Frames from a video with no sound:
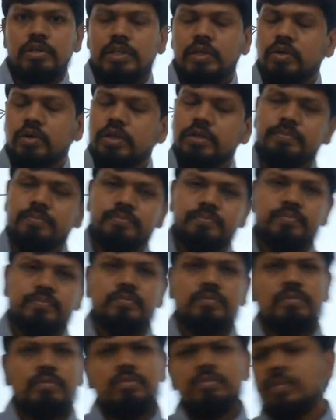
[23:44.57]
Okay,
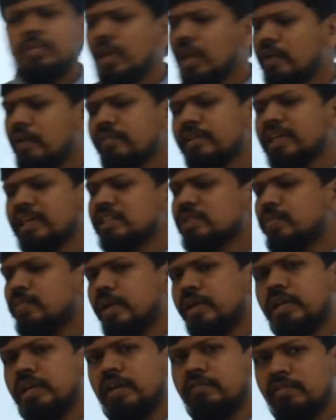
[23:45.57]
I will
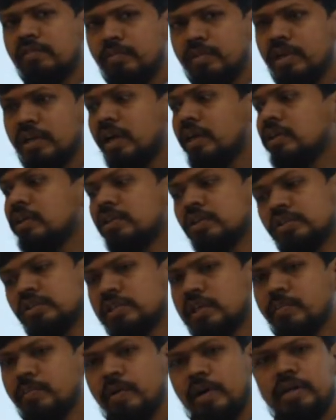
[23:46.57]
explain. I will be
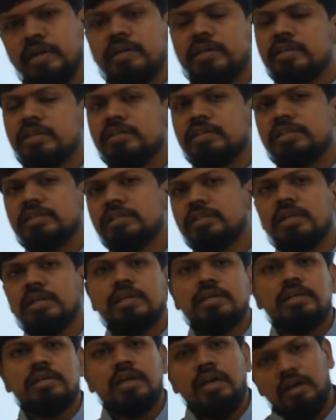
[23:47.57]
continuously monitoring the
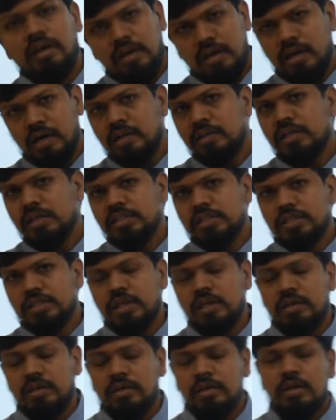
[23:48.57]
screen here, another screen.